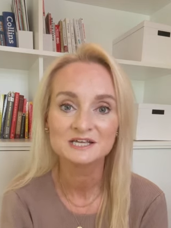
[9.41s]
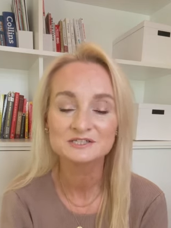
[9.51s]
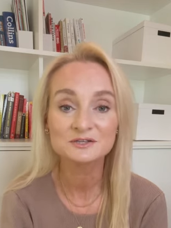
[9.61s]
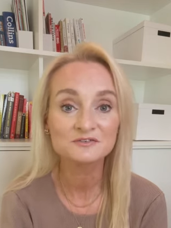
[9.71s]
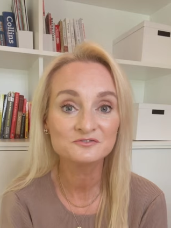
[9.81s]

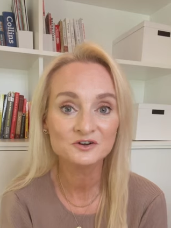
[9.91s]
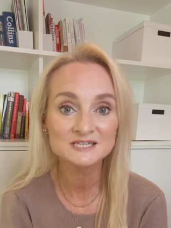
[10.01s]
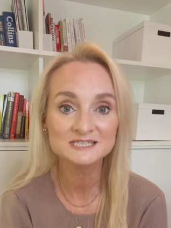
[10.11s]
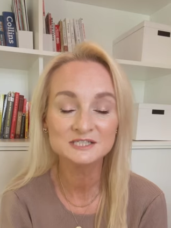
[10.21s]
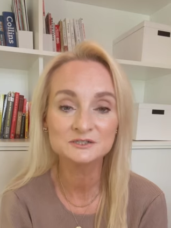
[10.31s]
So the
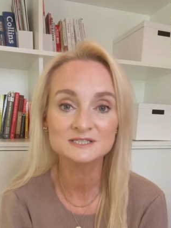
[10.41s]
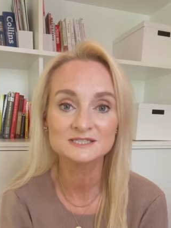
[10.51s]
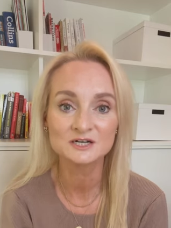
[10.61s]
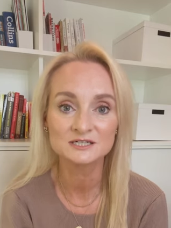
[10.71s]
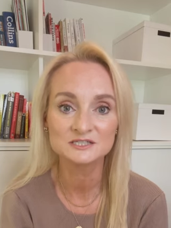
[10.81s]
first thing you can
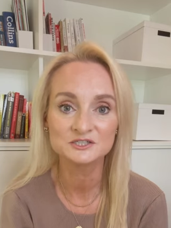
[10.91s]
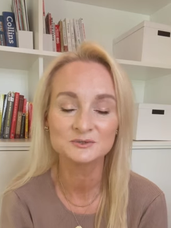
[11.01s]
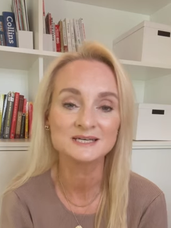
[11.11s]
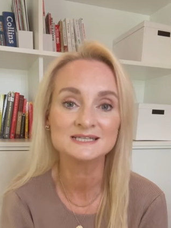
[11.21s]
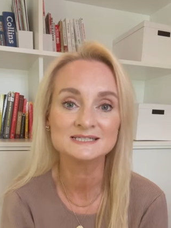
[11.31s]
start to do
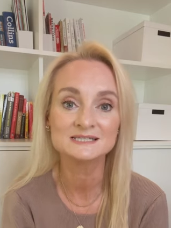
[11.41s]
is